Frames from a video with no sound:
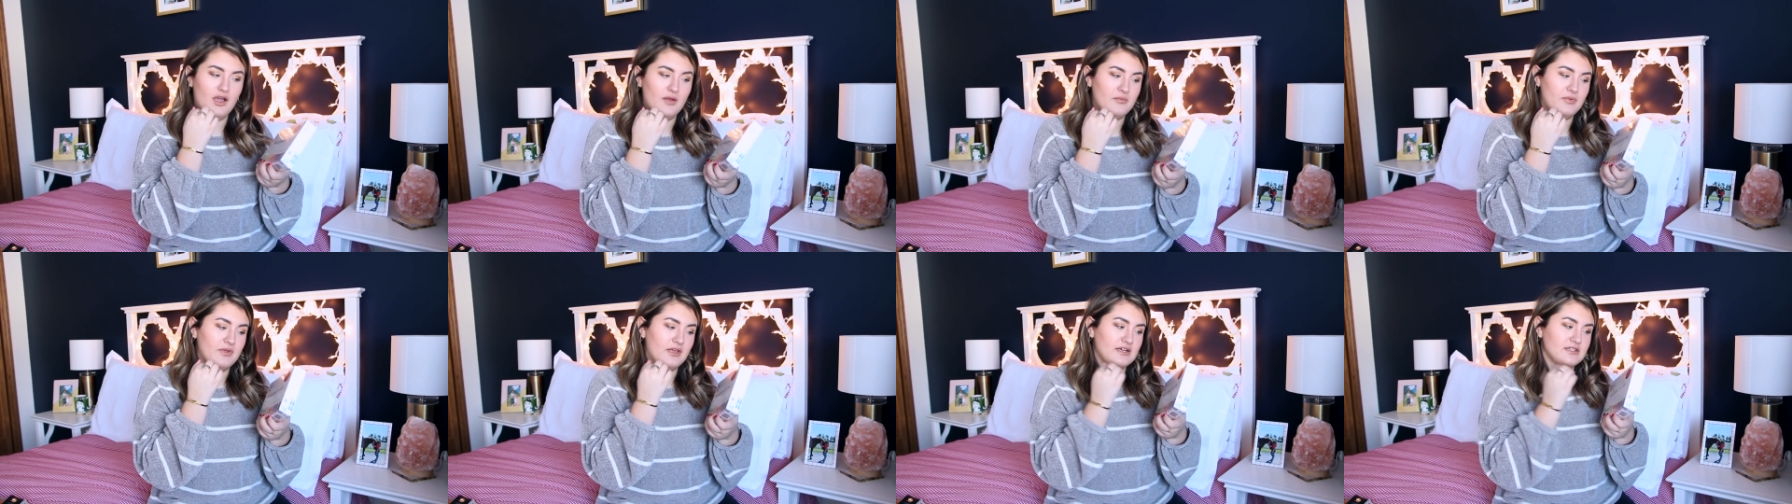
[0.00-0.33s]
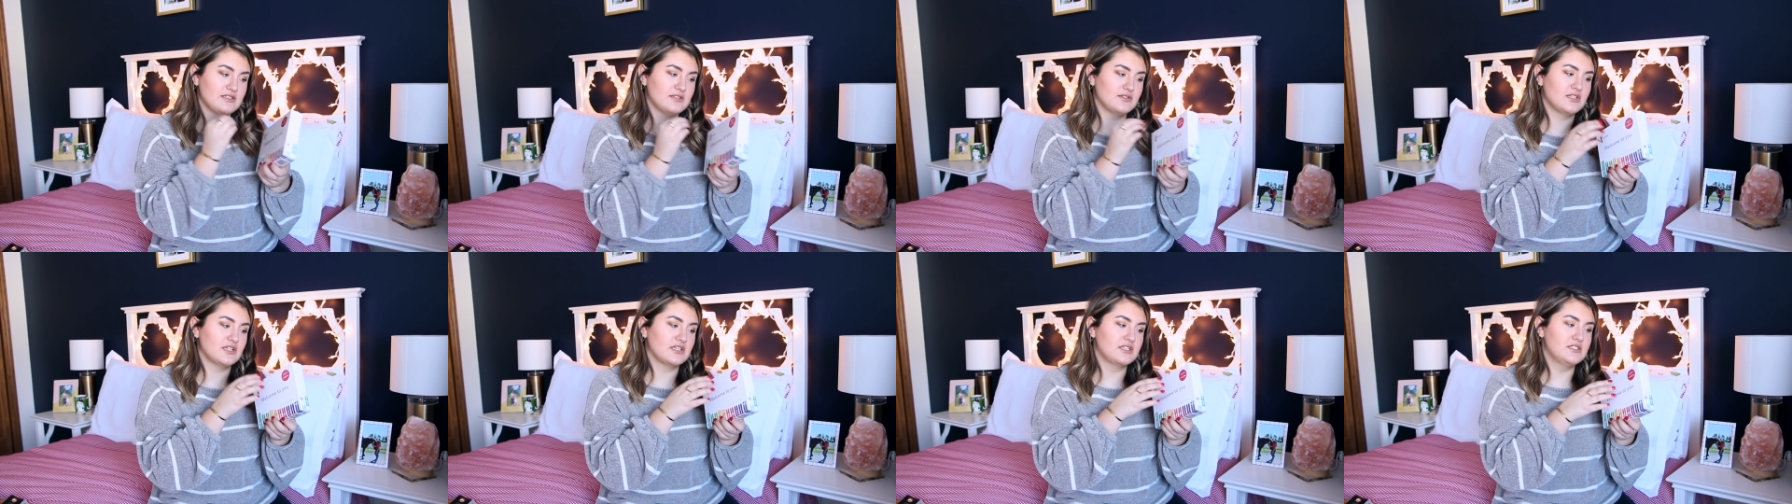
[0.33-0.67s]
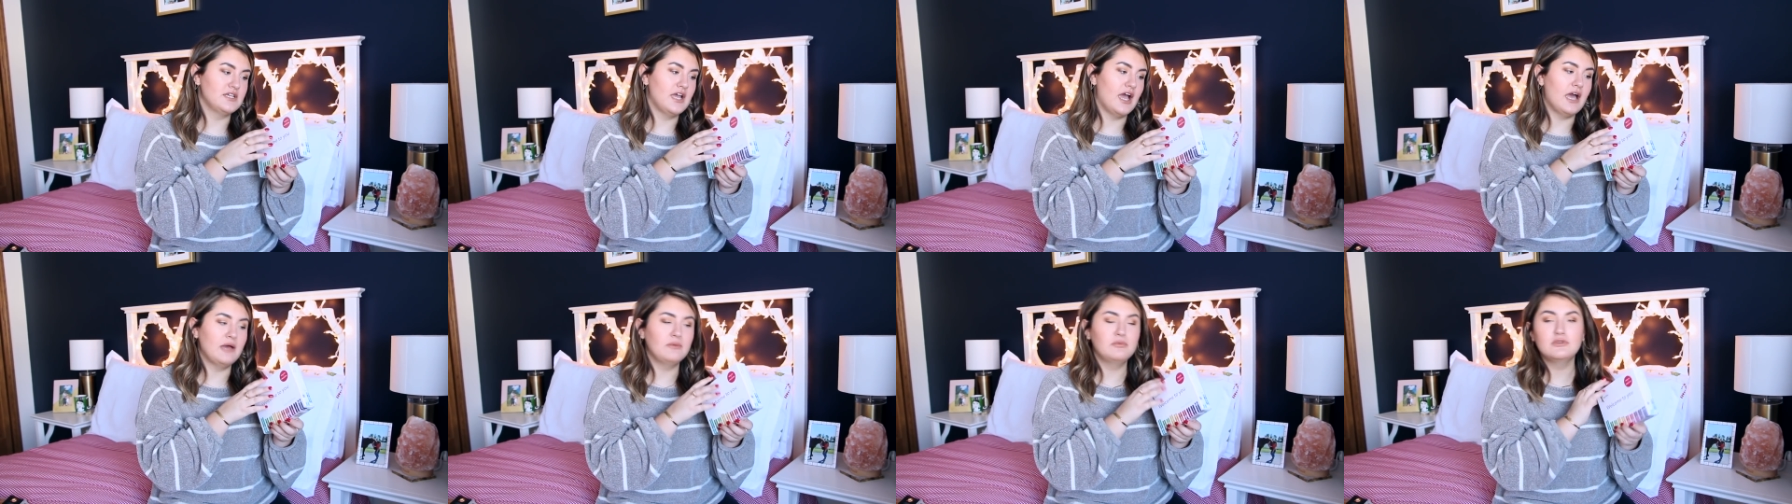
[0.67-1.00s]
because I was like
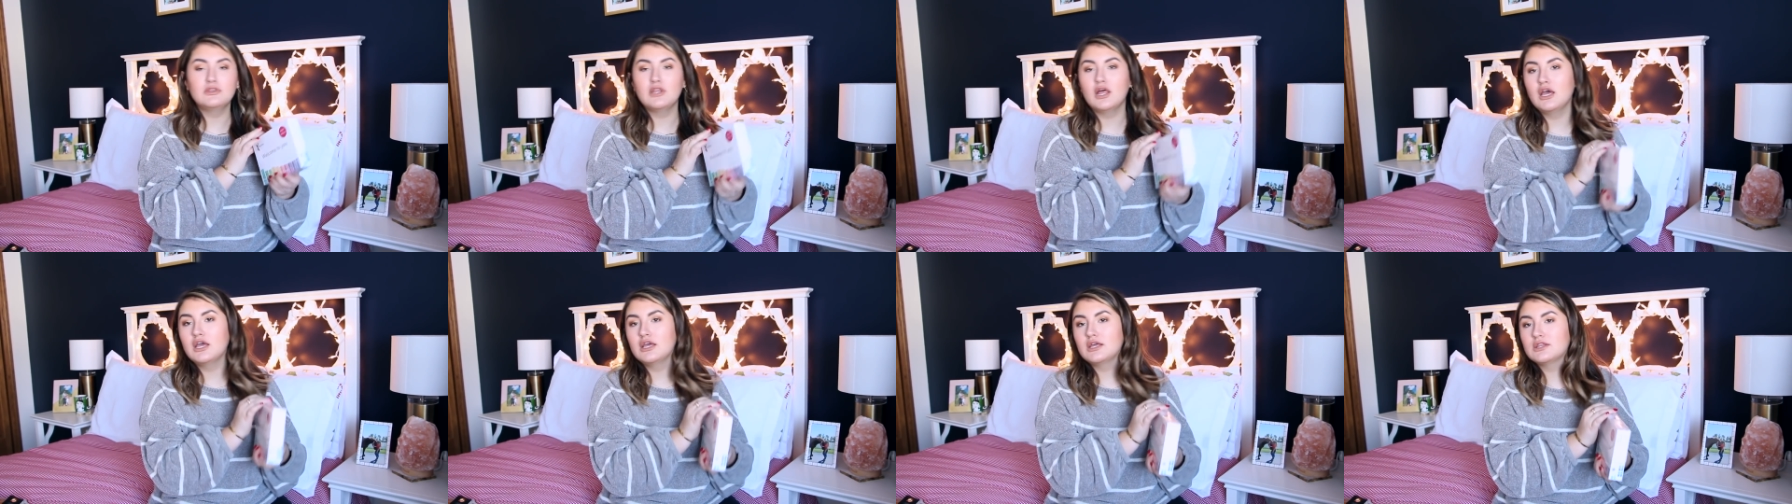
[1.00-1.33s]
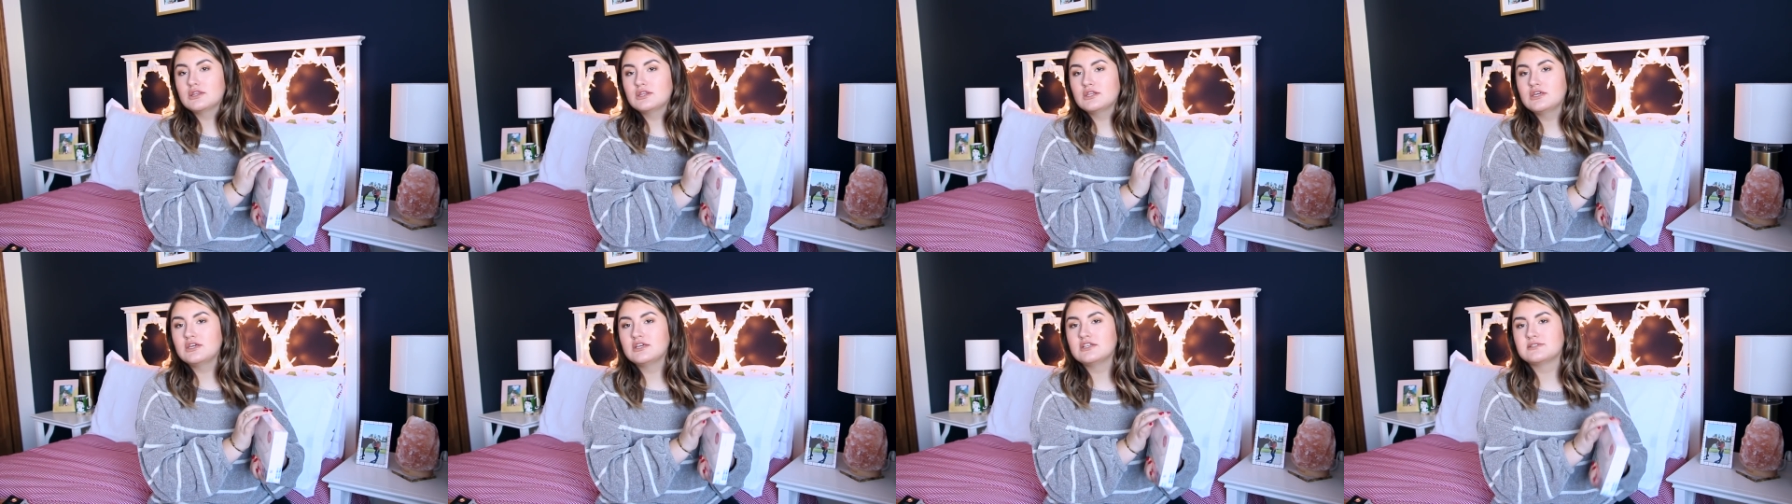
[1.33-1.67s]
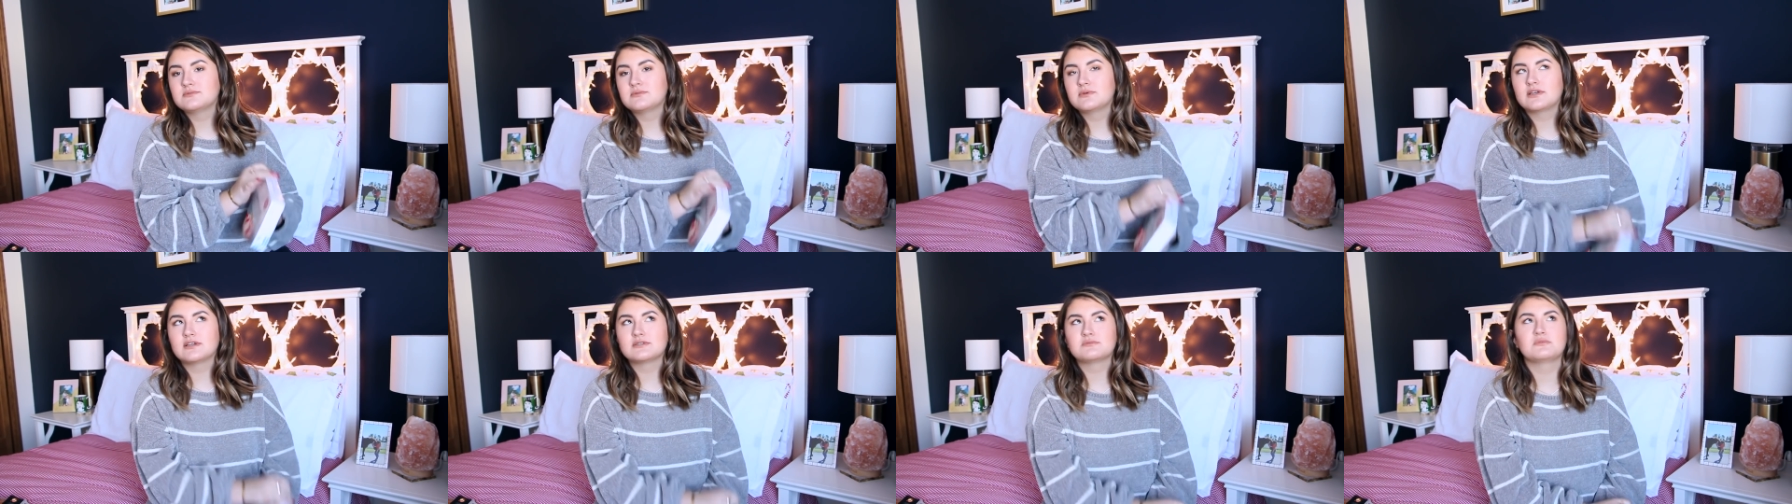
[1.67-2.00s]
dad would like these
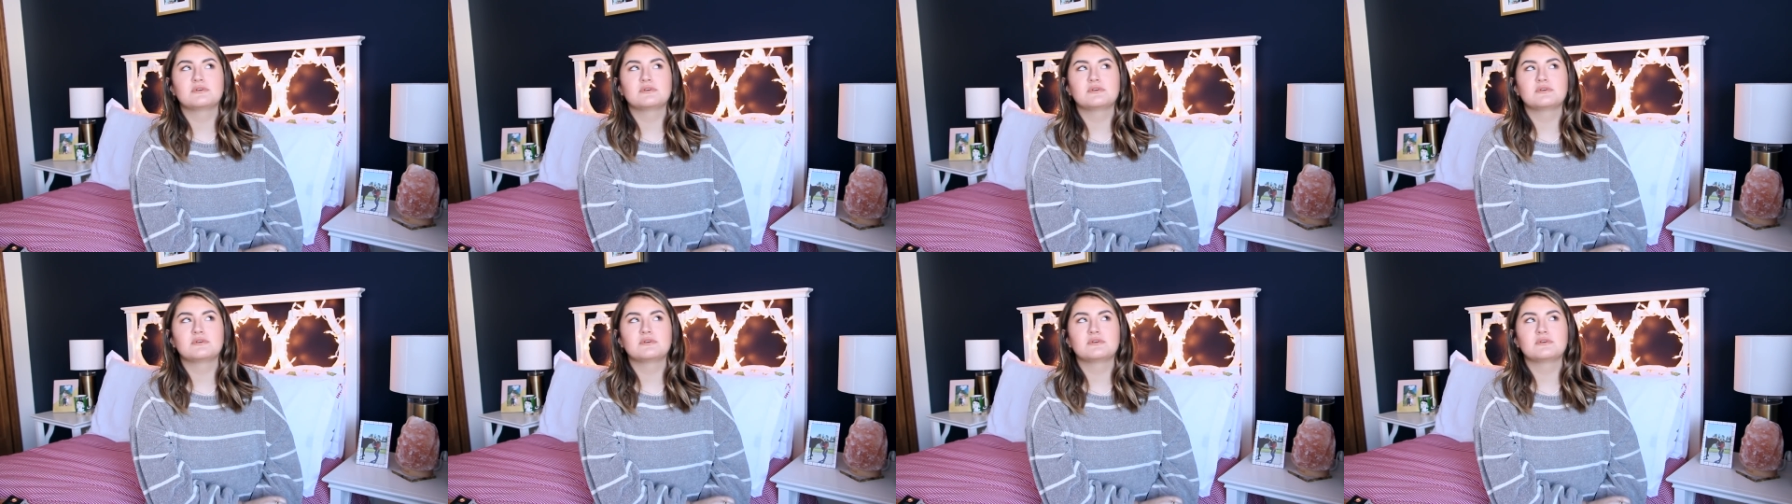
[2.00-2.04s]
because